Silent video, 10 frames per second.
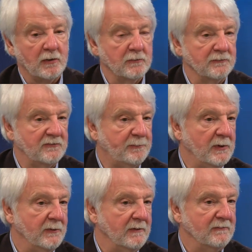particles
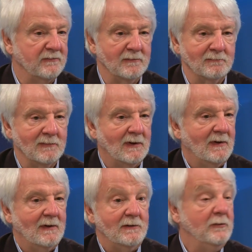spewing from
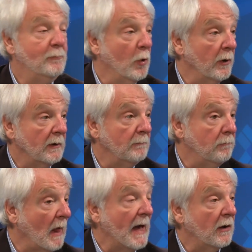
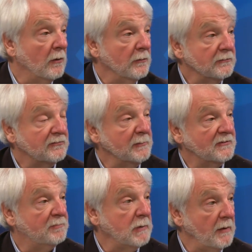newborn black holes,
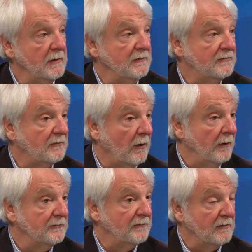from exploding
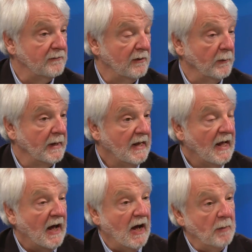stars far, far away.
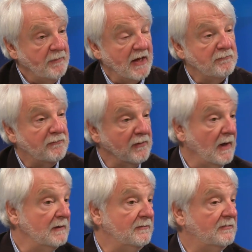Um, that
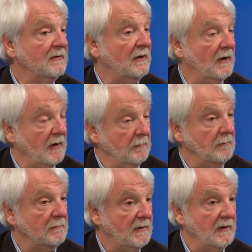floods
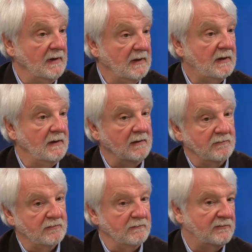um, the
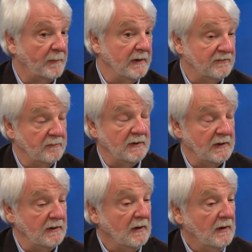inkiness of space
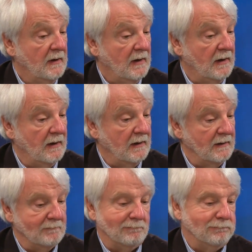and the
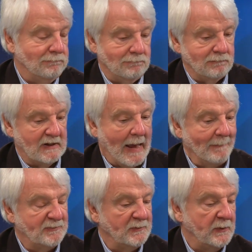uh,
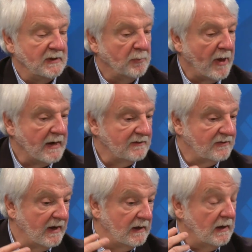gaps between the
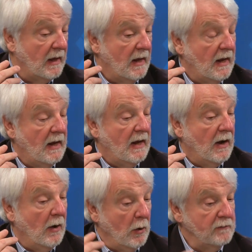planets. And
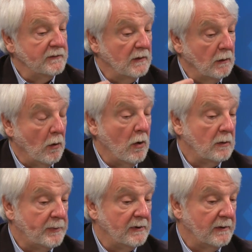over the long